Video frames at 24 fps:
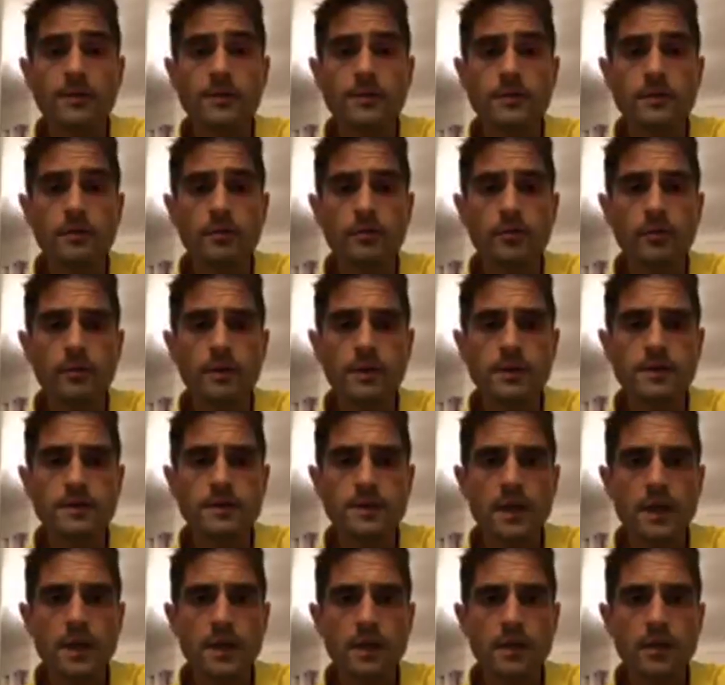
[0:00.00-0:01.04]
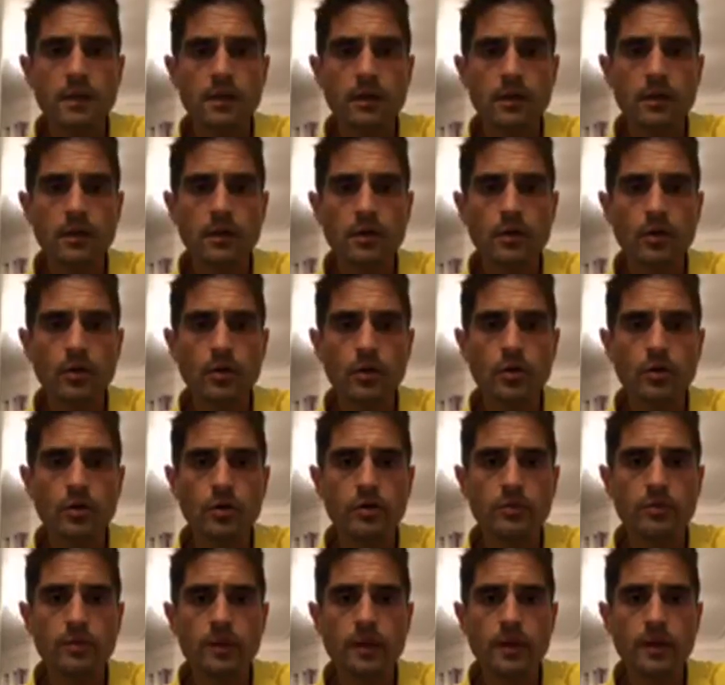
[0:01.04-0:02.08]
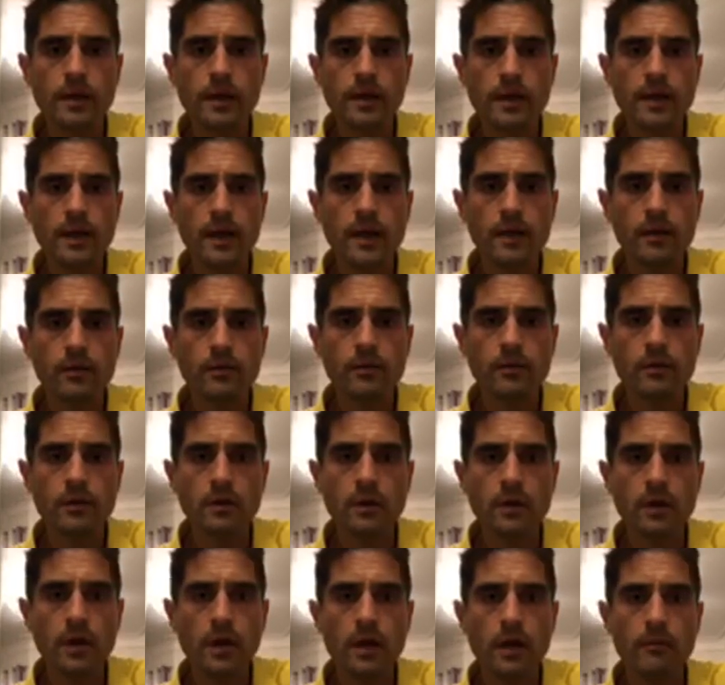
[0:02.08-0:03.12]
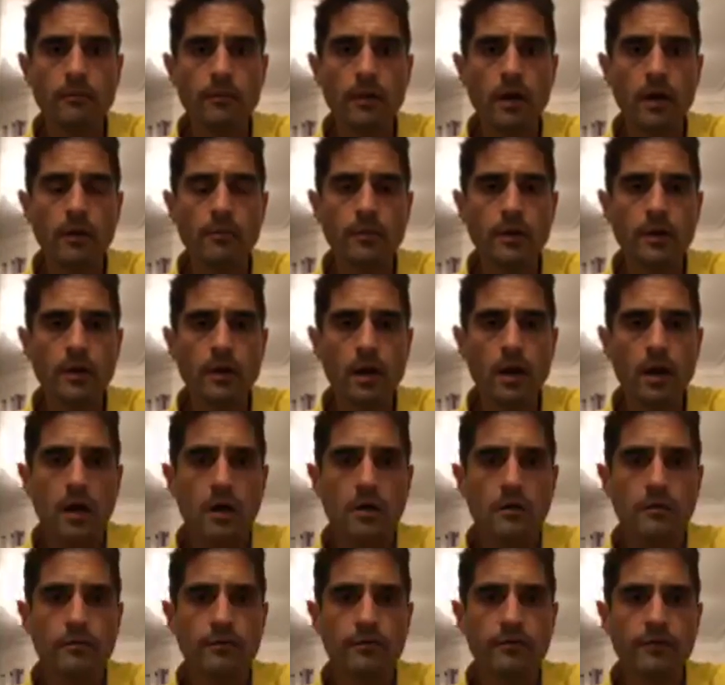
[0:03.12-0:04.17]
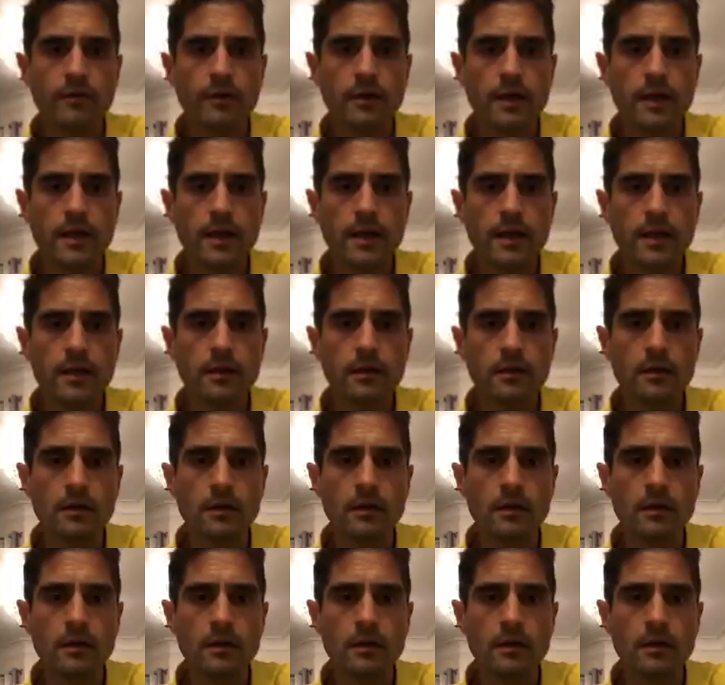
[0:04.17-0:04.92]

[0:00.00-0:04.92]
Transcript: So I'll probably say goodbye now. I'm going to hopefully